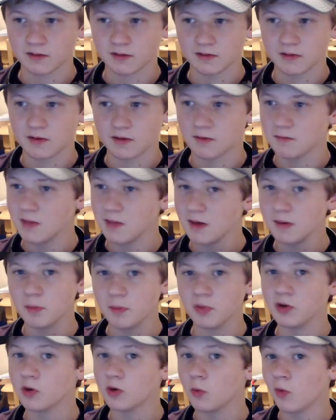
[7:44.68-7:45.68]
maybe
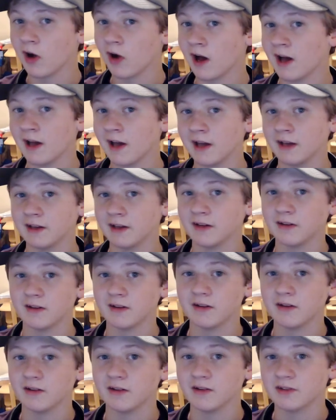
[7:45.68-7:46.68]
put a why
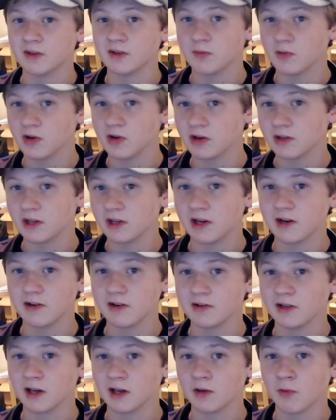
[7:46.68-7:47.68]
somewhere in there.
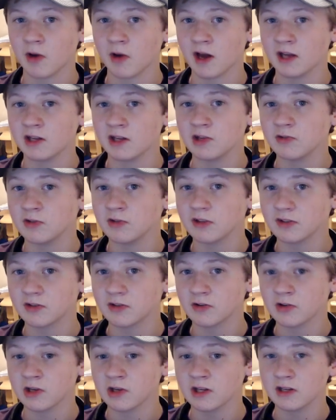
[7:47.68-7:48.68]
Like why you
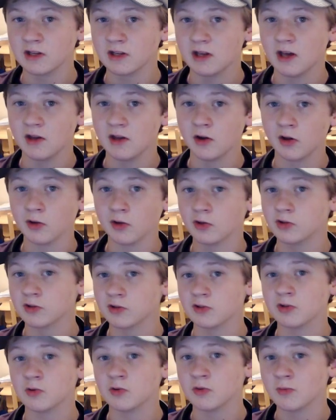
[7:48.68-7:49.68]
disagree. And I'll look
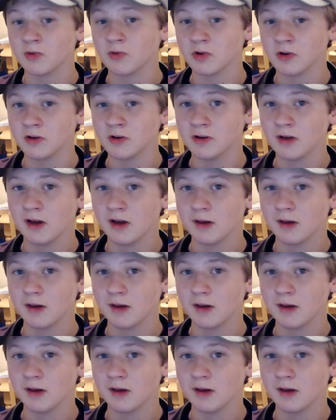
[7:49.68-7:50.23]
into it more.